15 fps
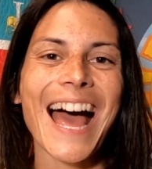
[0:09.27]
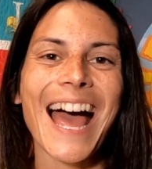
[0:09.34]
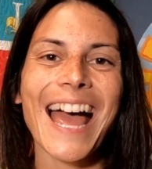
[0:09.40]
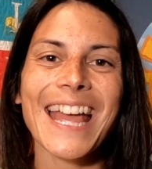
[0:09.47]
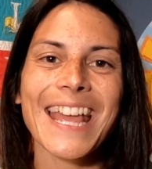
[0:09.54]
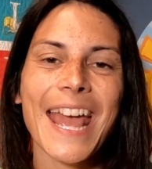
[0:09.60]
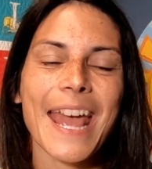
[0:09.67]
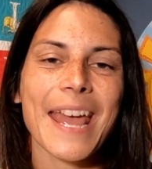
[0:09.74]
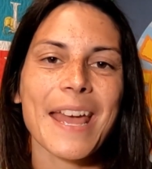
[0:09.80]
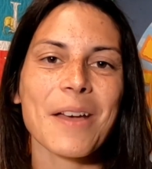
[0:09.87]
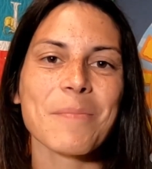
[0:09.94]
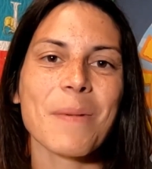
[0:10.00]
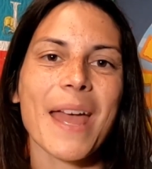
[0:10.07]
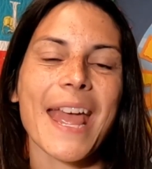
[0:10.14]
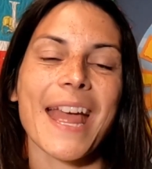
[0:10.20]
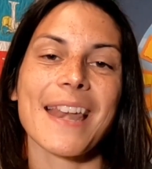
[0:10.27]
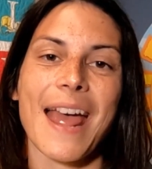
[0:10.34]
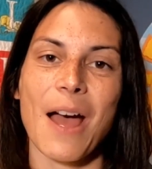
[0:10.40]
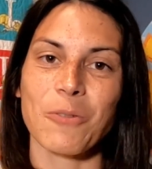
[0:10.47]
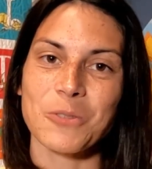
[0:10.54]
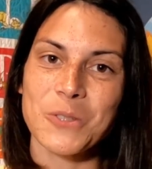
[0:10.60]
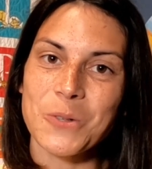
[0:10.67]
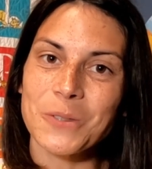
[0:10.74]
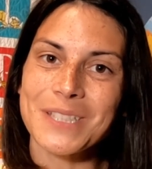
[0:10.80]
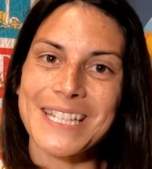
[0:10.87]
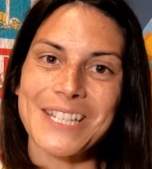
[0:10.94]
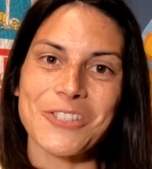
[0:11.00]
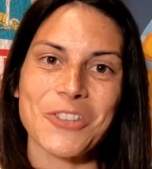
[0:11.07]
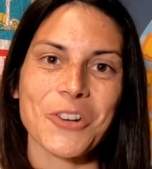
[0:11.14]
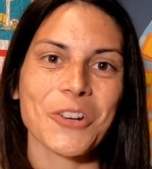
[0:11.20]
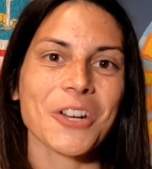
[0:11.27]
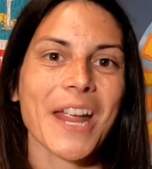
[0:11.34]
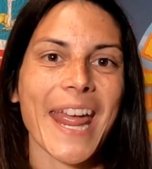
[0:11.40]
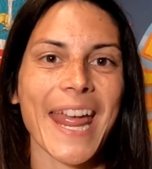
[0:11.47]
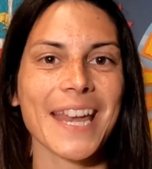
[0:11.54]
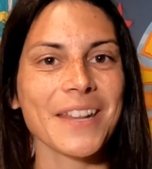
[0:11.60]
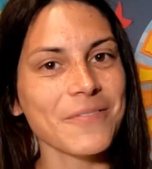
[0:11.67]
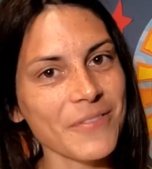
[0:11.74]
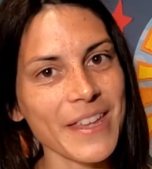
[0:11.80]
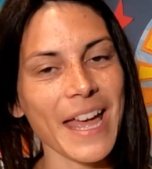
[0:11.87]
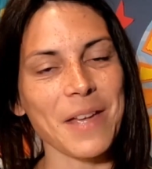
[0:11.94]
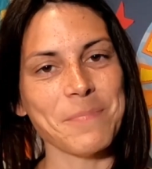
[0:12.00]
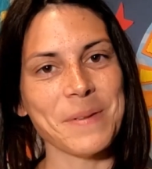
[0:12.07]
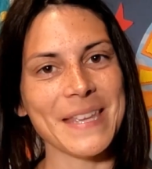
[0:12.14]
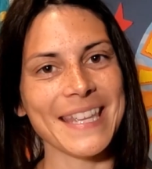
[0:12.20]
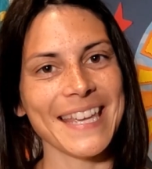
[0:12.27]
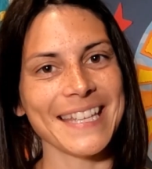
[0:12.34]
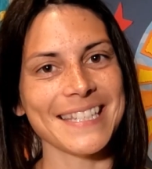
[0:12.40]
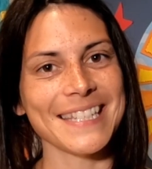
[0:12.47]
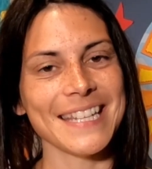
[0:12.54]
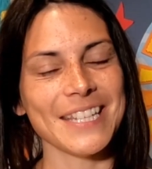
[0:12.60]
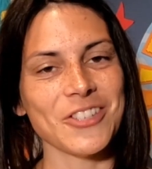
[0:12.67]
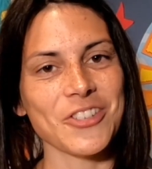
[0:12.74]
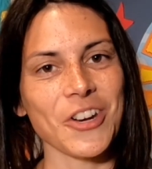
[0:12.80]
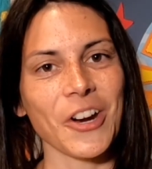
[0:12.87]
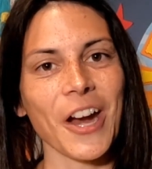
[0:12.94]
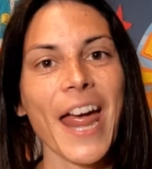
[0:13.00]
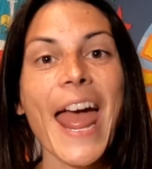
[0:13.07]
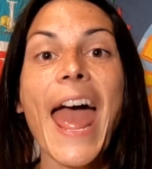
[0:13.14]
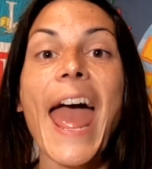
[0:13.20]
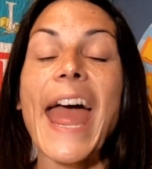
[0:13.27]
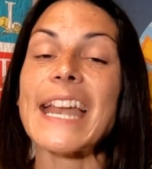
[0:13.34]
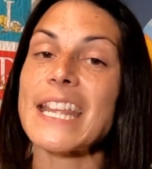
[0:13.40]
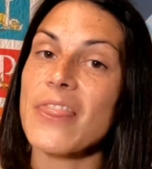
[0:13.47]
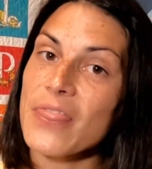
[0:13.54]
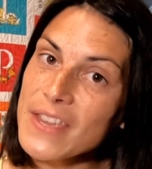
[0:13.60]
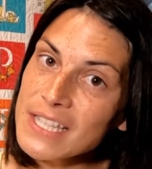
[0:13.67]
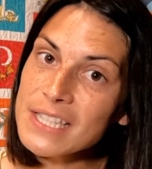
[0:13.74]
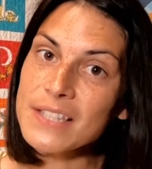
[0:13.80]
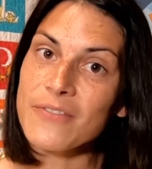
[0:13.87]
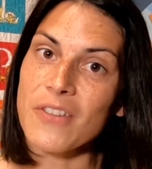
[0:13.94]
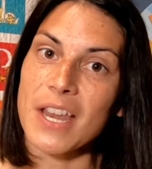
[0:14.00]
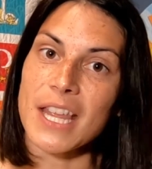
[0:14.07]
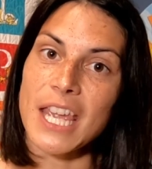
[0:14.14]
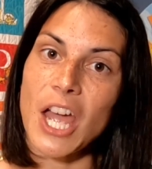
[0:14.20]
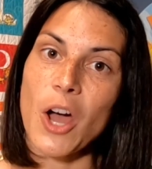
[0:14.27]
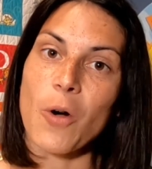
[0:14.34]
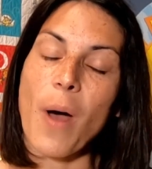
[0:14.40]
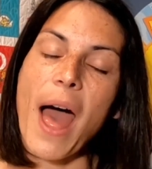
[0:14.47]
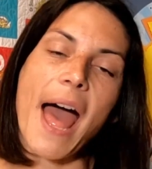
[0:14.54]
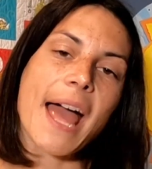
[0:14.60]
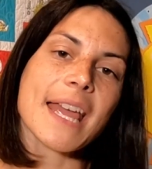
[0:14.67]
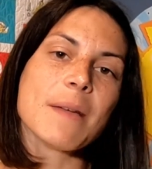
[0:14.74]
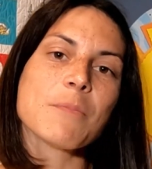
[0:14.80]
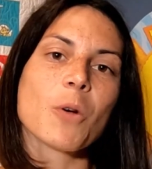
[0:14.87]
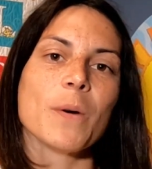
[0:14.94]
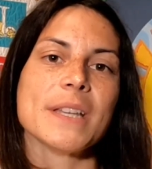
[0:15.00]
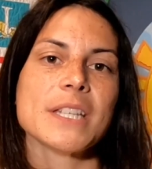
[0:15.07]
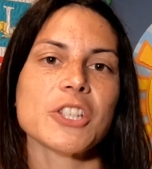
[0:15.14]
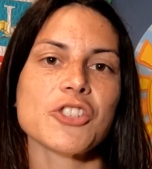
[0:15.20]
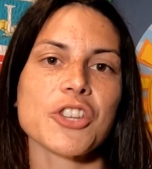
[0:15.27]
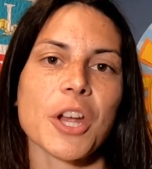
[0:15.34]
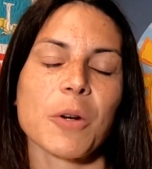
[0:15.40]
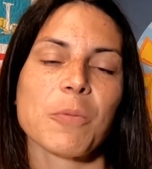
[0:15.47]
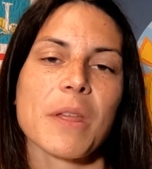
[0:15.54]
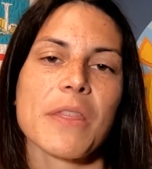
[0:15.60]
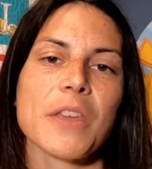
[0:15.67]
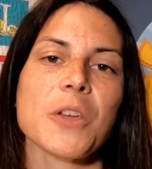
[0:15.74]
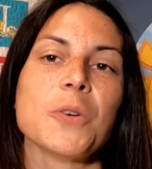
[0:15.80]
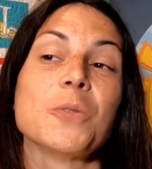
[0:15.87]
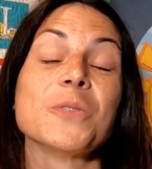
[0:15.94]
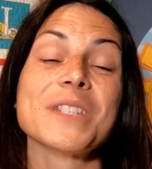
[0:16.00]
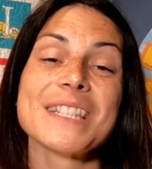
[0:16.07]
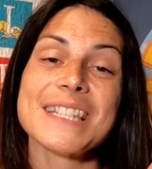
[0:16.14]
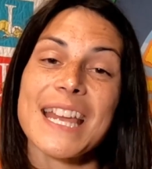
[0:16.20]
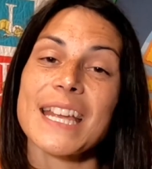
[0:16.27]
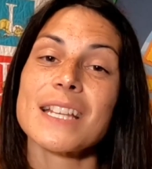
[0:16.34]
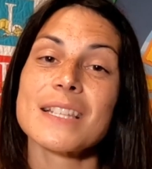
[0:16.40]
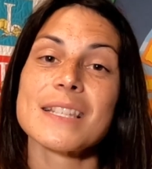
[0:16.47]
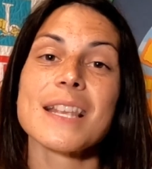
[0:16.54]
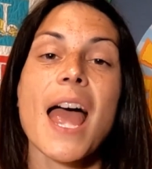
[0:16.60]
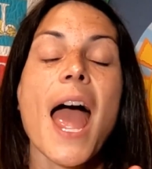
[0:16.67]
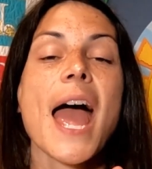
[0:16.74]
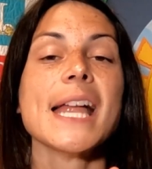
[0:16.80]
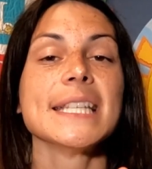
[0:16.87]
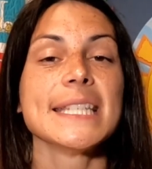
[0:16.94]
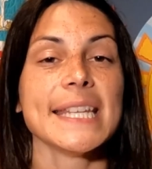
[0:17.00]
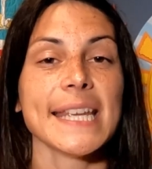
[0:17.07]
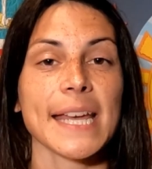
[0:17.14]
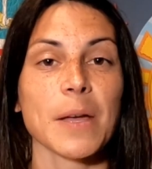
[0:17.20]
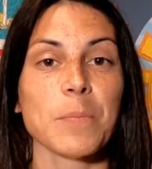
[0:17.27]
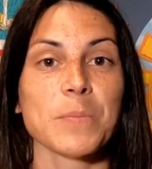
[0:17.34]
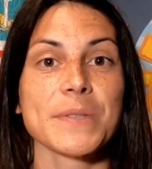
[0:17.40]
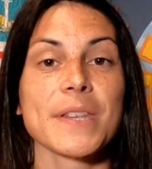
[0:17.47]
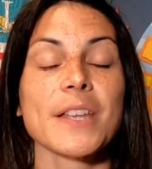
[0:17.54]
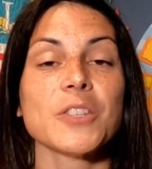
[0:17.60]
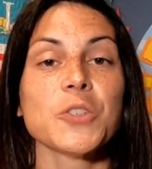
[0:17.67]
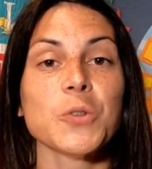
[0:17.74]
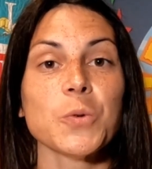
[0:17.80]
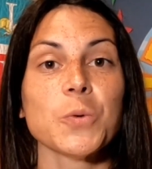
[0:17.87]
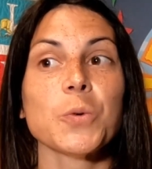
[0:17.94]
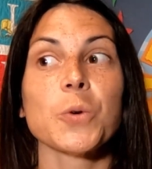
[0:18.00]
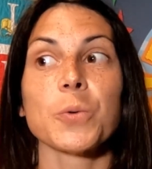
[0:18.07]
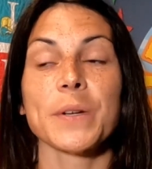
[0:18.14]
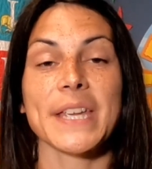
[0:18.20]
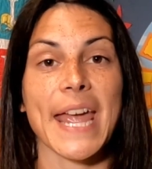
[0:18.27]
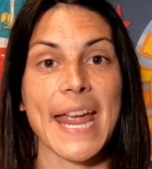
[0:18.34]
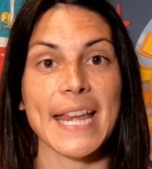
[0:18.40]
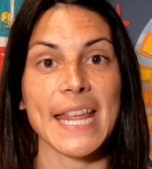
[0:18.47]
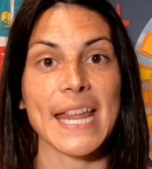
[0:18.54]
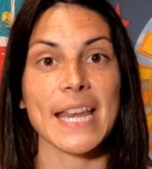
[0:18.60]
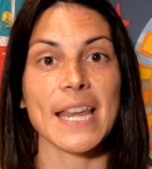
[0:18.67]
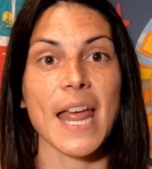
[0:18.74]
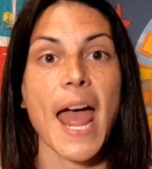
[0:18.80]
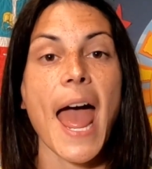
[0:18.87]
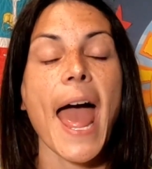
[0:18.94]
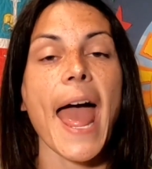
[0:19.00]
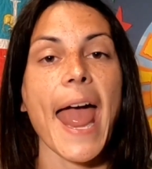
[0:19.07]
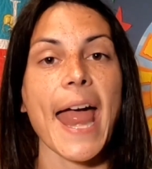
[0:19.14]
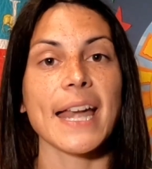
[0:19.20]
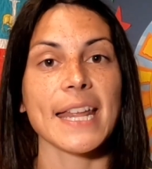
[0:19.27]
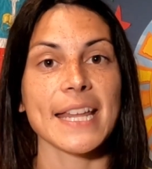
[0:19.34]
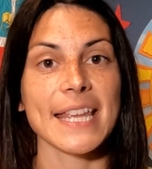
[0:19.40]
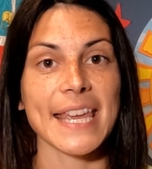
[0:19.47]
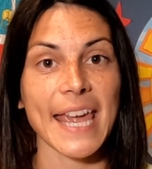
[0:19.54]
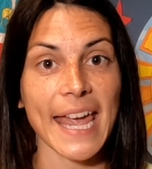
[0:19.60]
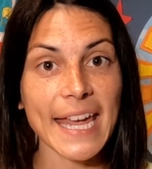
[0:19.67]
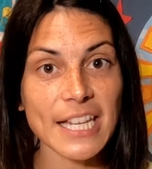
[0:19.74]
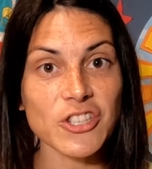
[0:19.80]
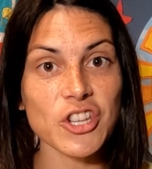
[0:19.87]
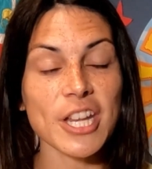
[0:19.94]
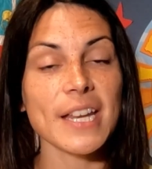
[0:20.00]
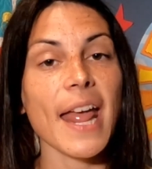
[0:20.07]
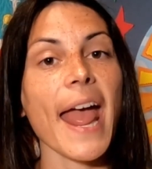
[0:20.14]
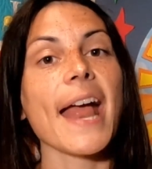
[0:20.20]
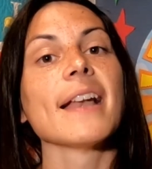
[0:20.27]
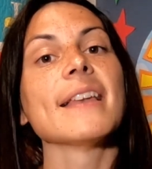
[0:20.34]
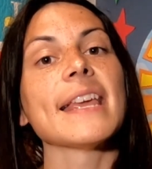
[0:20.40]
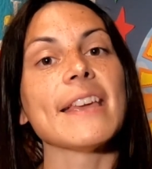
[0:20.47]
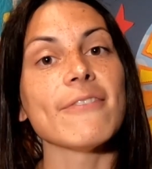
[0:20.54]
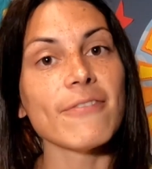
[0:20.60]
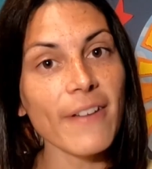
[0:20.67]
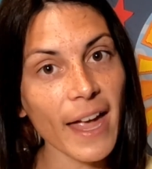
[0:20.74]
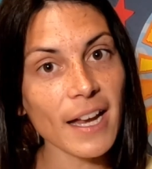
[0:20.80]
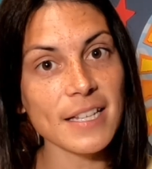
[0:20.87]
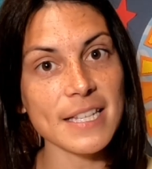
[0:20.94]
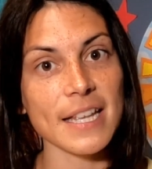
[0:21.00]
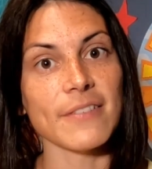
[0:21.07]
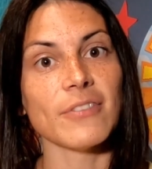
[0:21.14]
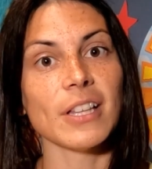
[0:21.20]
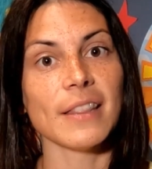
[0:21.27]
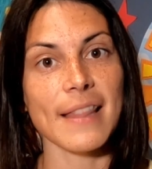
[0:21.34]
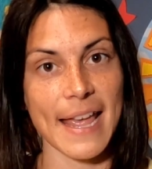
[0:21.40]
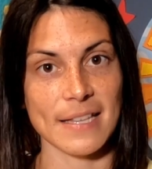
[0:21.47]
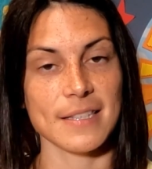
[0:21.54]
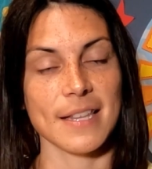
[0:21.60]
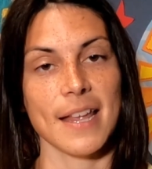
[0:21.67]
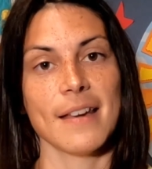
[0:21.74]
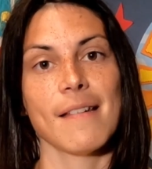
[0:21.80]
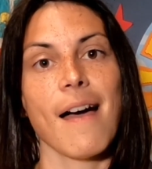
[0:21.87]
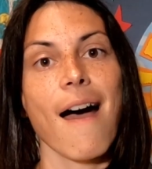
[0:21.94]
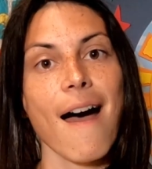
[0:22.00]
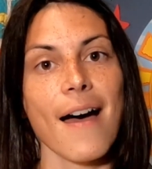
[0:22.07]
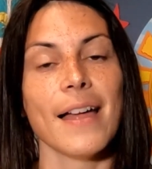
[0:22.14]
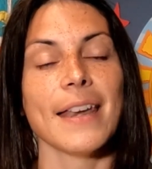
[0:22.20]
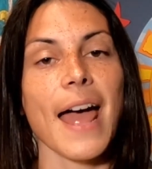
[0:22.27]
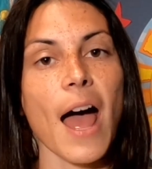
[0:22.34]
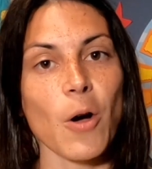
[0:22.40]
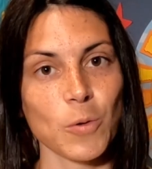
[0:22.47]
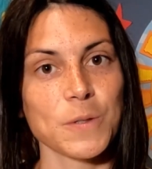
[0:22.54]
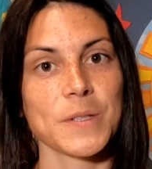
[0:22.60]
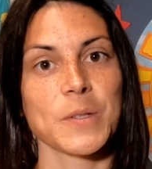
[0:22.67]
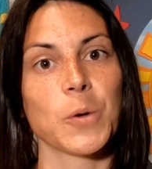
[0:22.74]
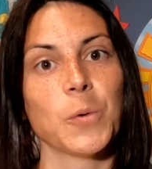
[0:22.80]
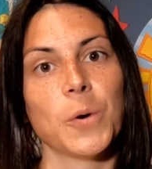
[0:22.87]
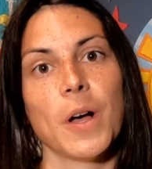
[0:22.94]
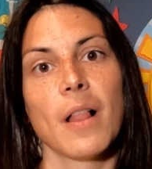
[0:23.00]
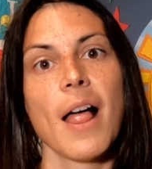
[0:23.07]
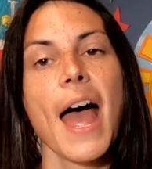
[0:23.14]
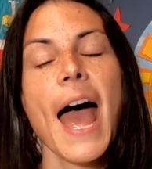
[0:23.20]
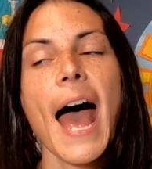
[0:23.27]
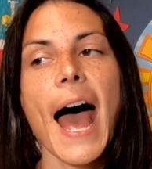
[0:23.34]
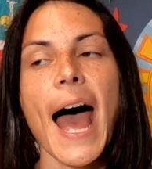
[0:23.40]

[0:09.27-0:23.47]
I am an Outschool teacher and a VIP Kid teacher, and in this video I am going to share with you 6 tips to creating an engaging and effective lesson on Outschool.